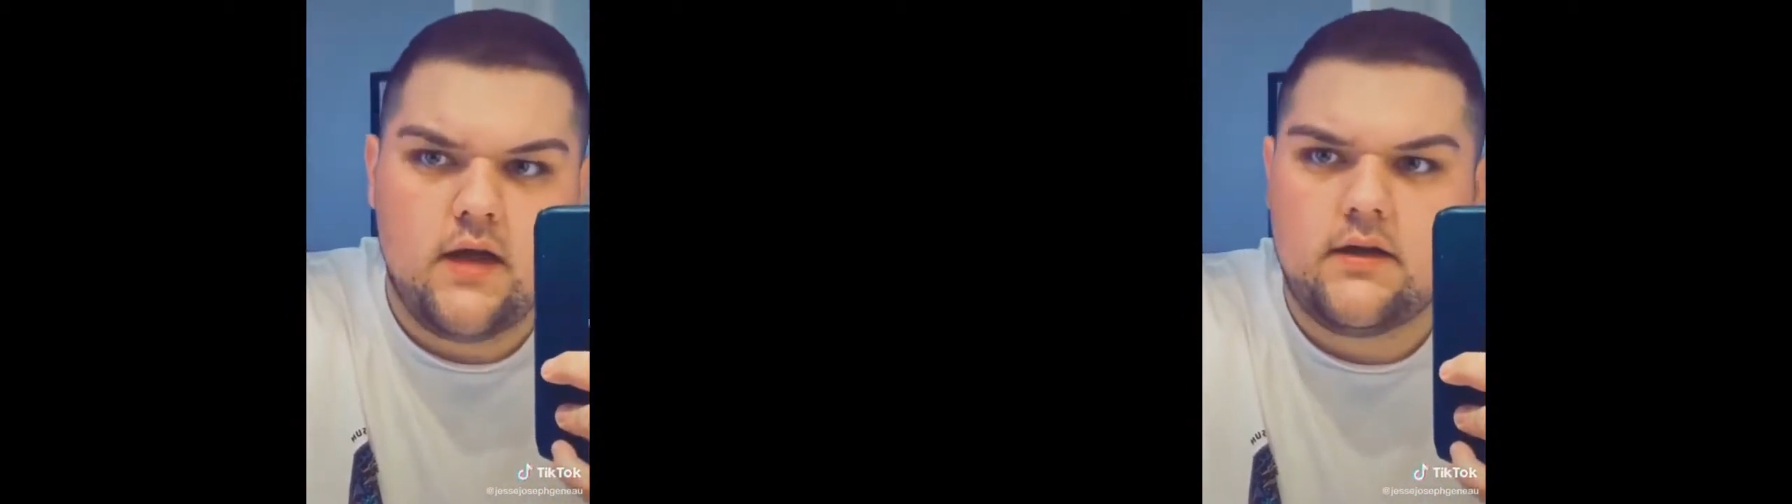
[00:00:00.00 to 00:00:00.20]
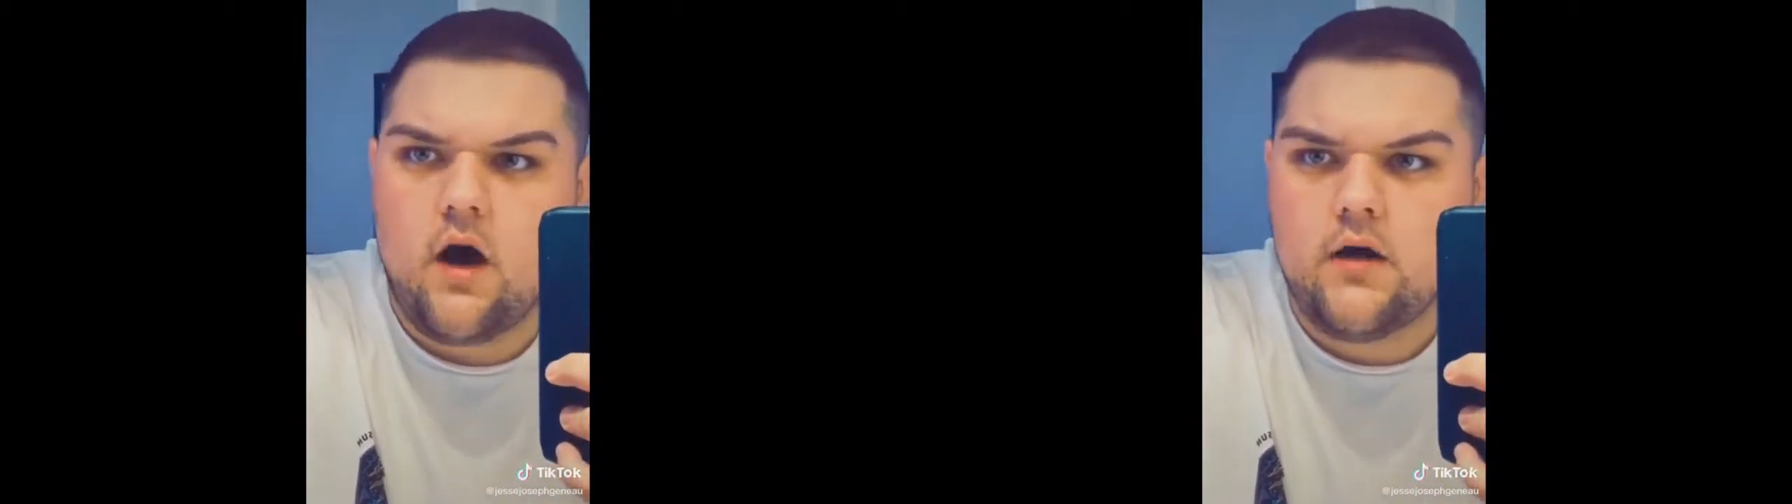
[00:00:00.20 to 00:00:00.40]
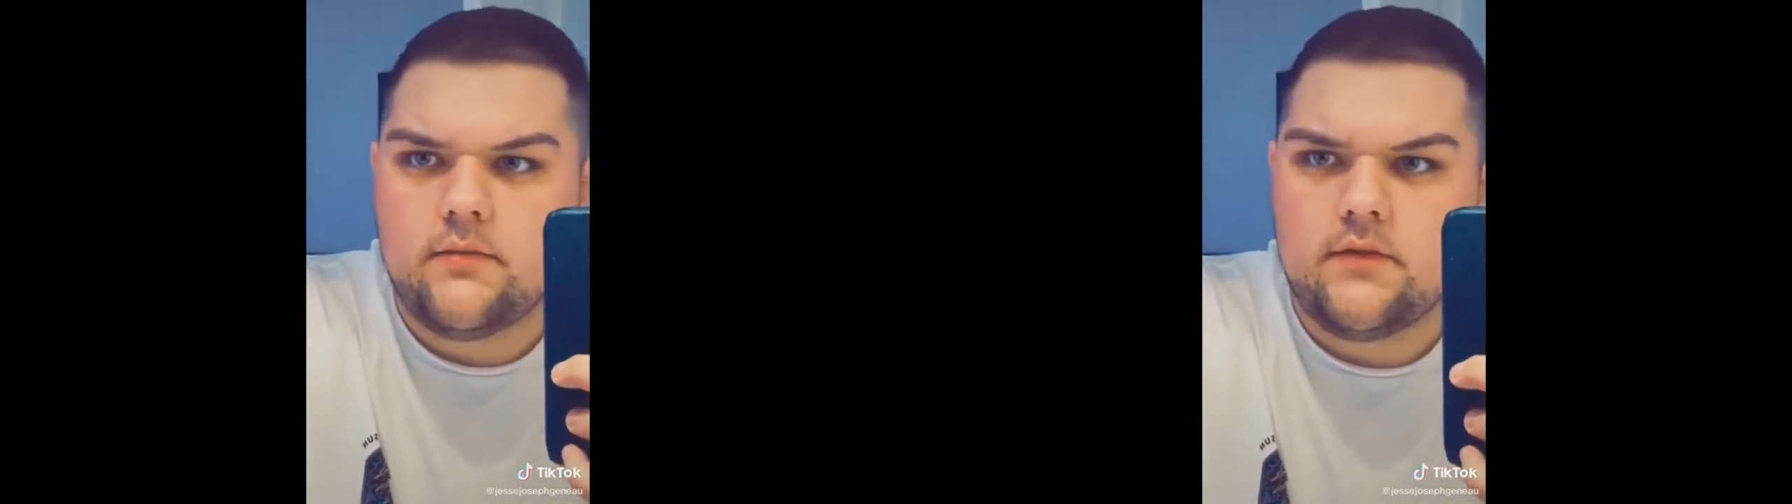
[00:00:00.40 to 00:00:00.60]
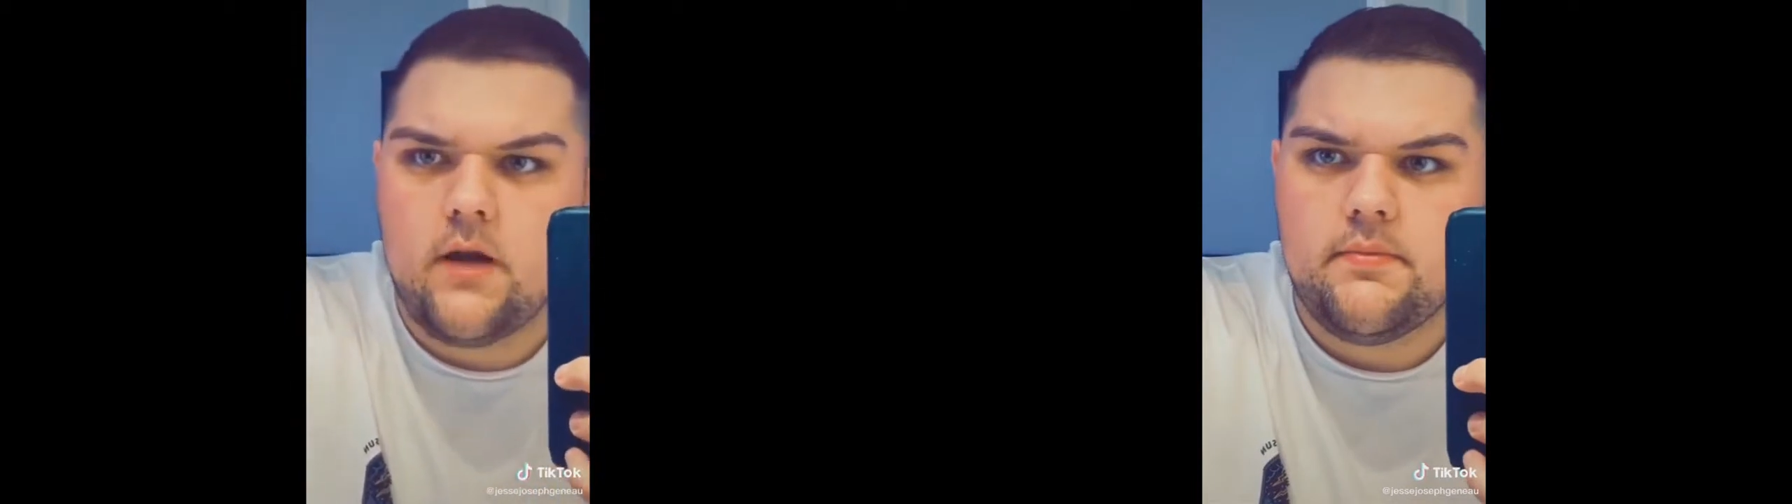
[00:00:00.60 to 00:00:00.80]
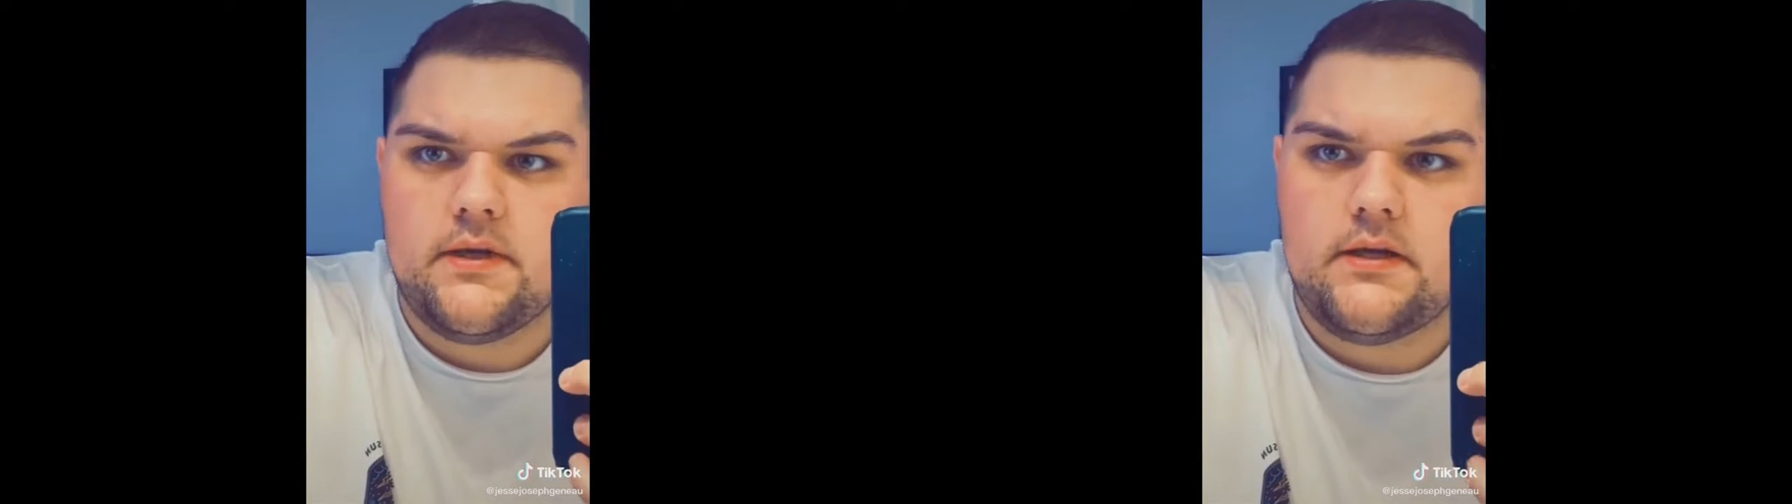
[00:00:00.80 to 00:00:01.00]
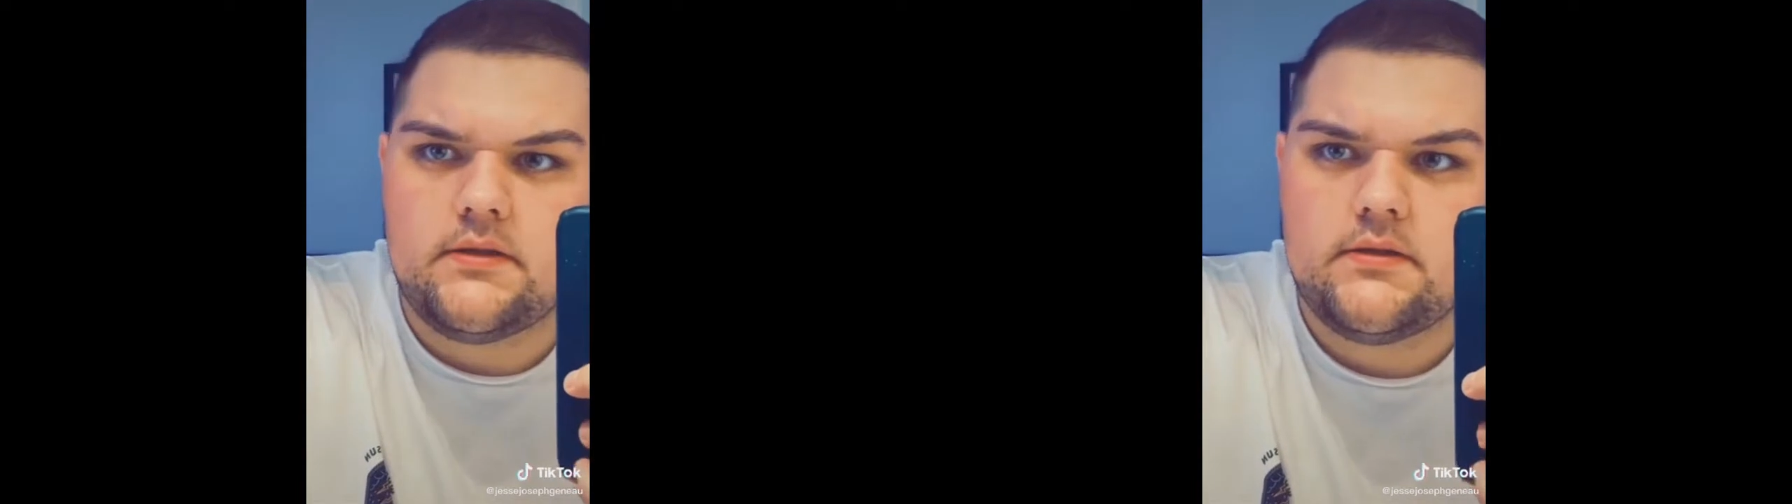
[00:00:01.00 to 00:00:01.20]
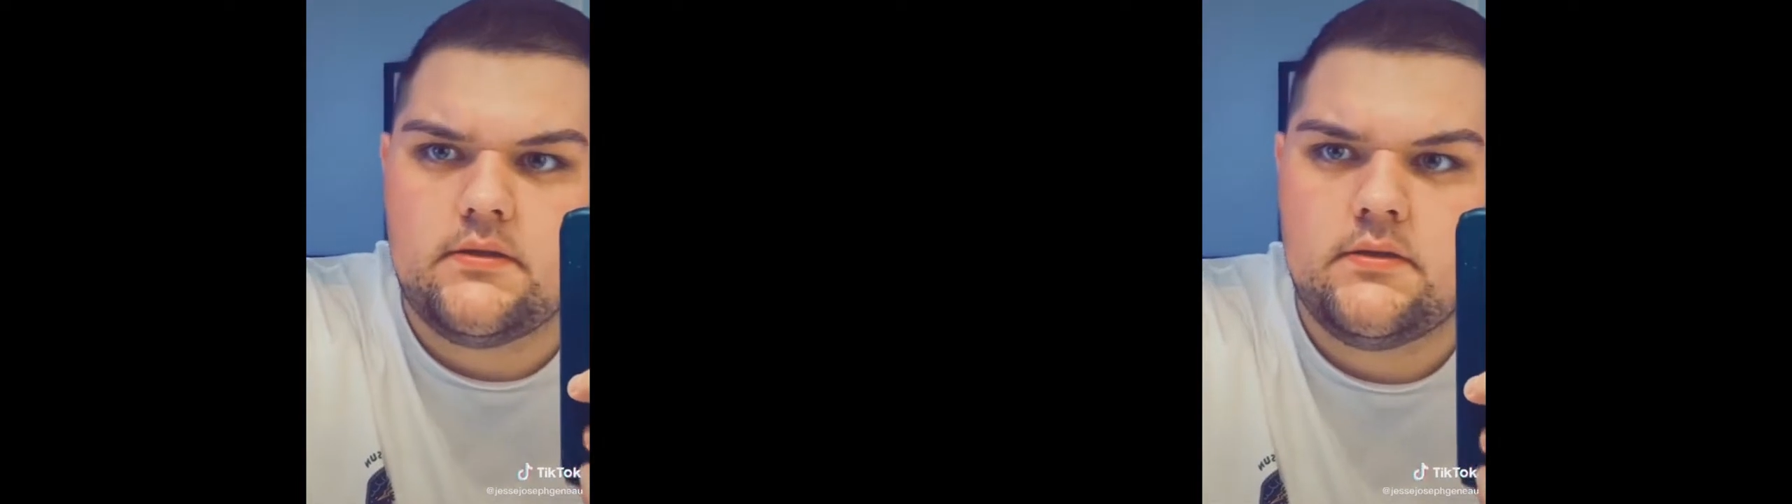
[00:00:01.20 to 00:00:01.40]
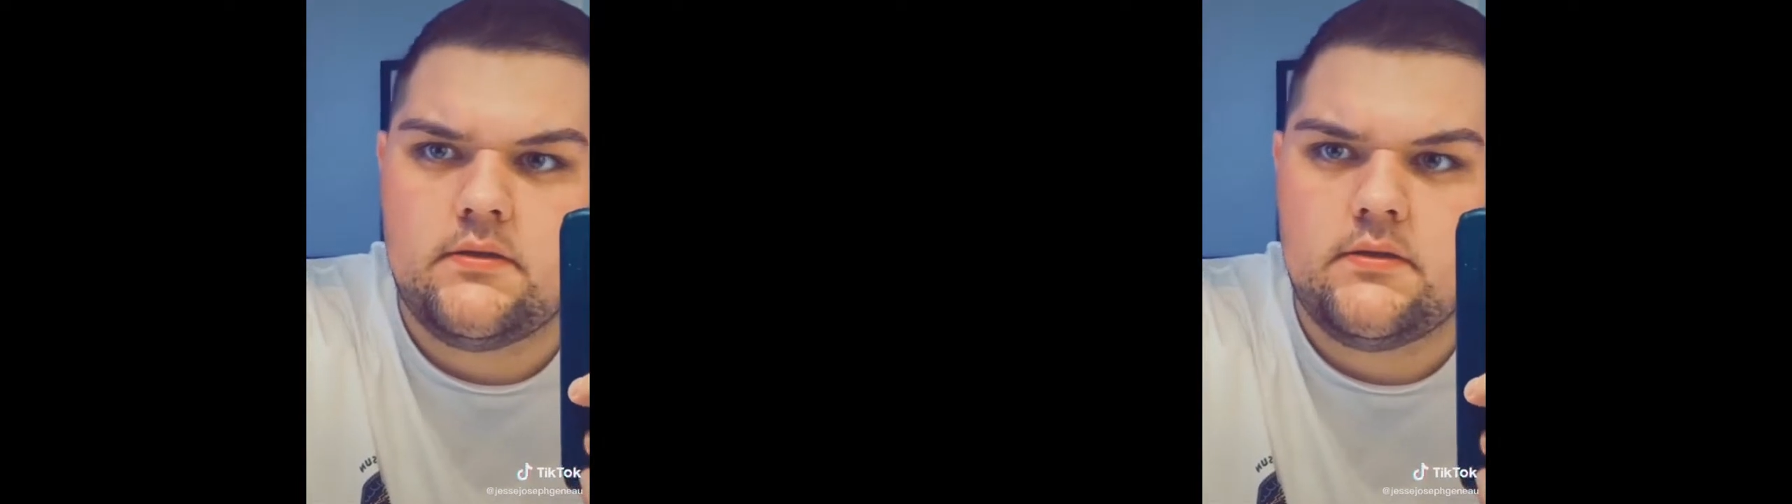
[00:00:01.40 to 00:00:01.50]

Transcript: and condom companies